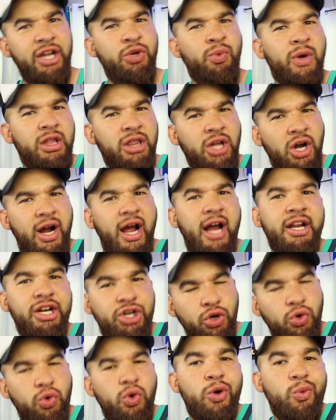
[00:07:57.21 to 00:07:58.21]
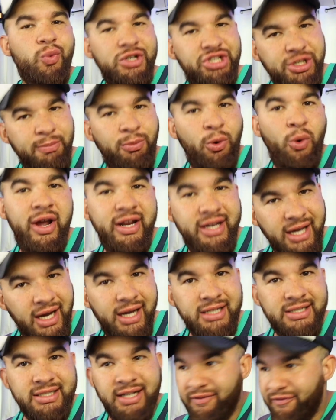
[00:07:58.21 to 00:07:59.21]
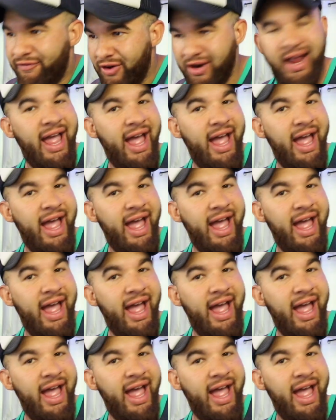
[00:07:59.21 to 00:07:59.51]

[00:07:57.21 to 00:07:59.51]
You want to learn how to do what your boy does for